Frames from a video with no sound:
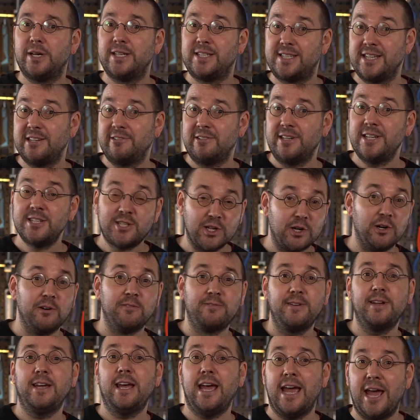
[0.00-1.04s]
series
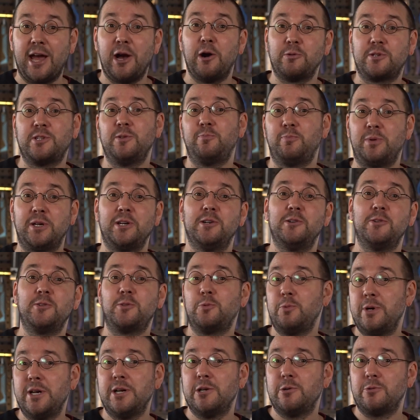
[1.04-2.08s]
of How to Build
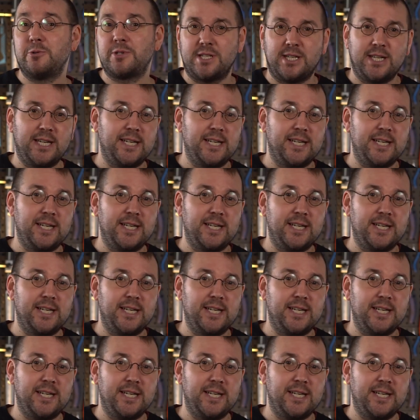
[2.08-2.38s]
Wheels.